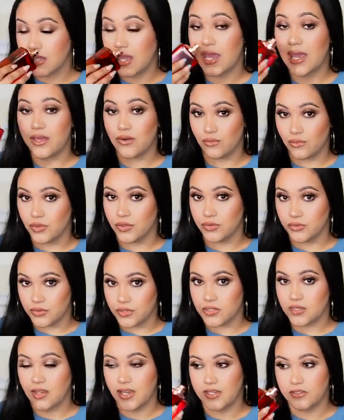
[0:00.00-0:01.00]
And
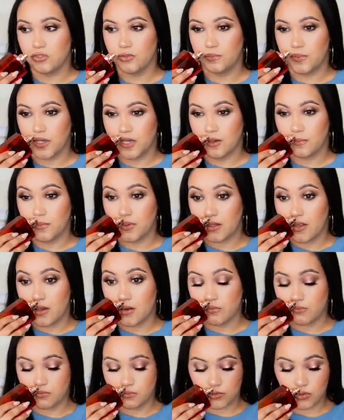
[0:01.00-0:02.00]
rose. I do pick up a lot
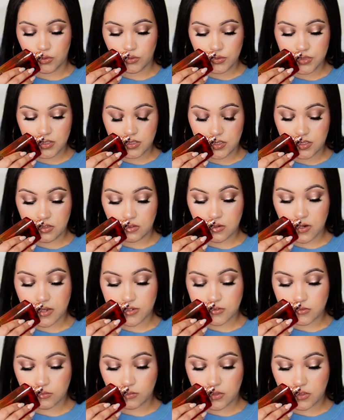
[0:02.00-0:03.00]
of rose in here
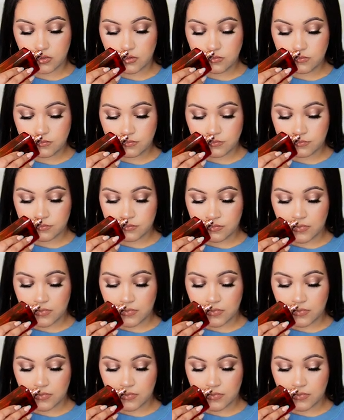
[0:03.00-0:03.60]
as well.